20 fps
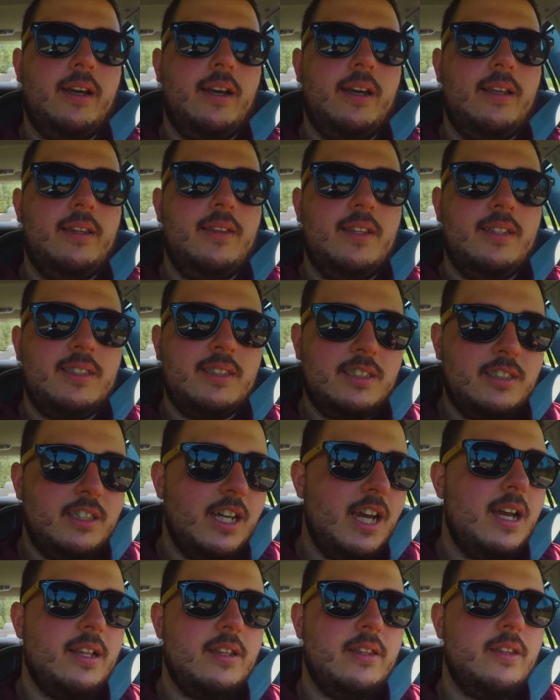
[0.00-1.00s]
this is
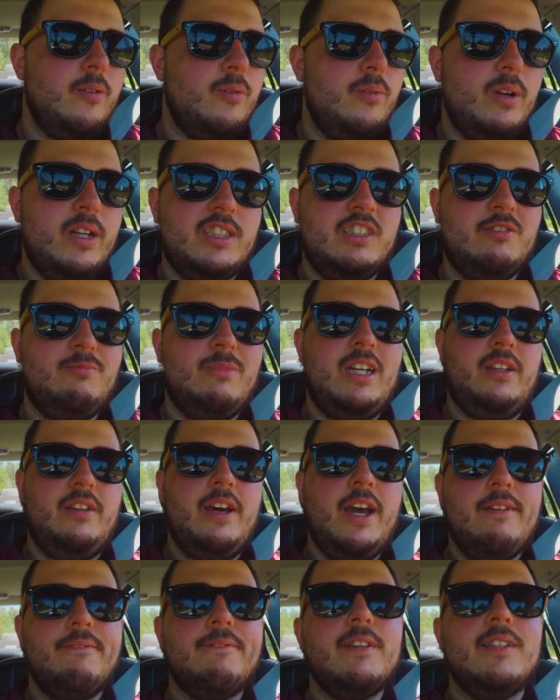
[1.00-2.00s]
not the rest of my
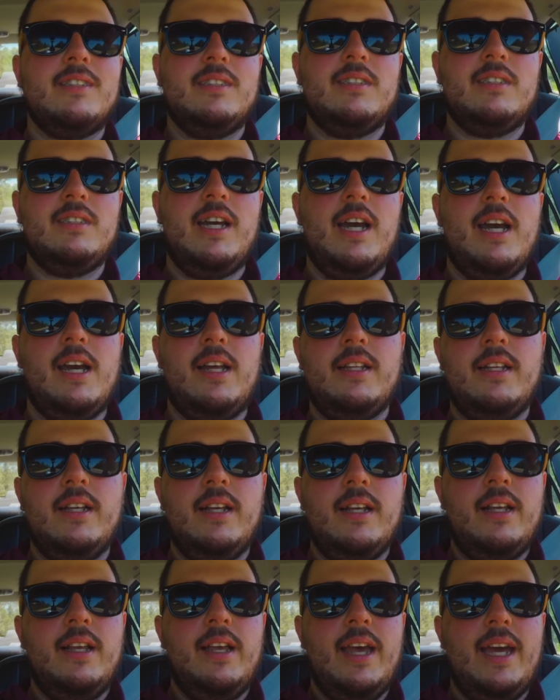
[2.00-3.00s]
life. This is not
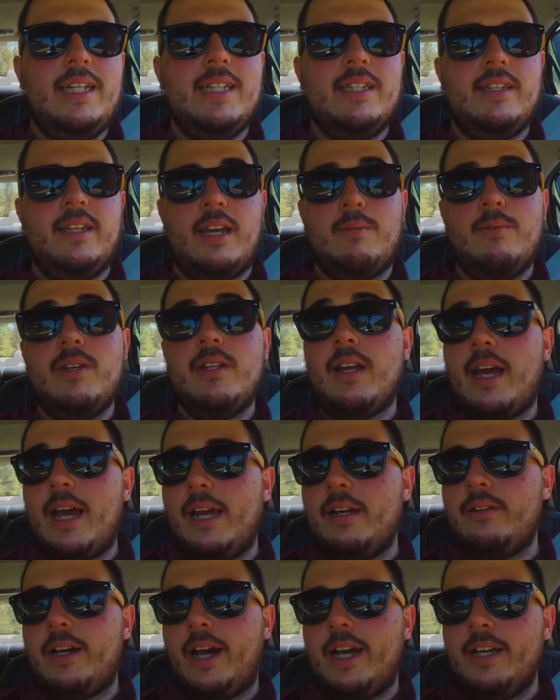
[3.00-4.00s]
anything. I mean,
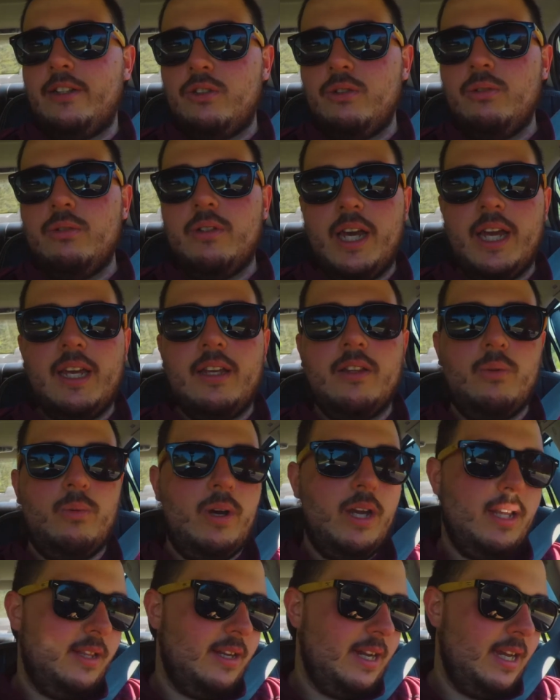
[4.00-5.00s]
I do like the
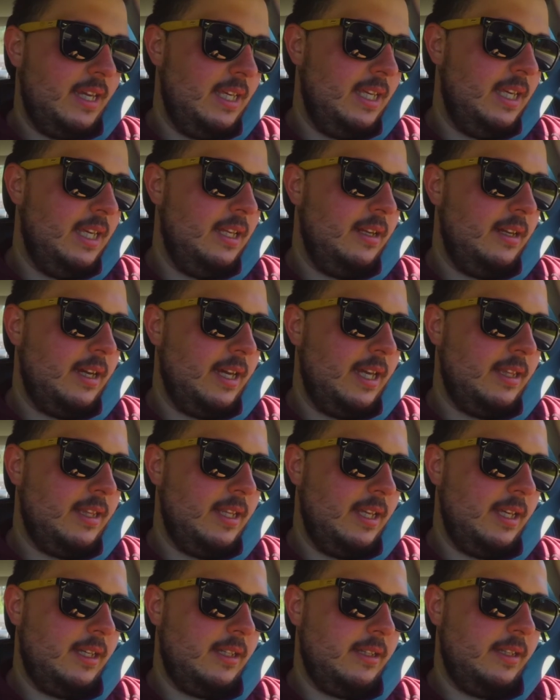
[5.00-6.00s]
way that I eat. I
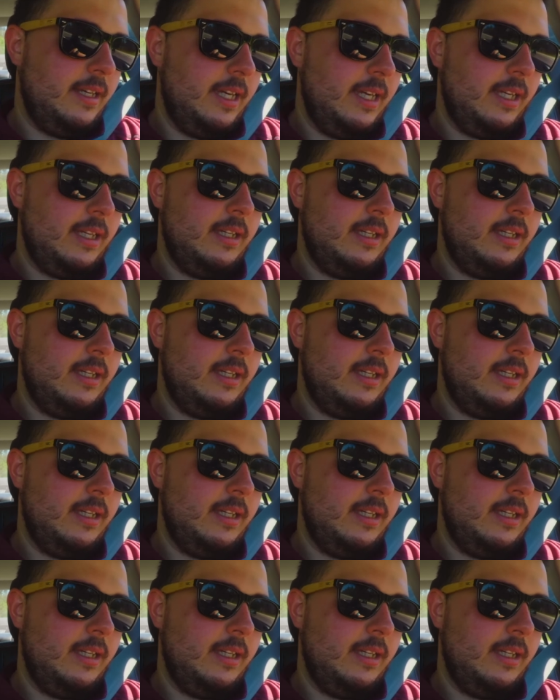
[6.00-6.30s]
think, like,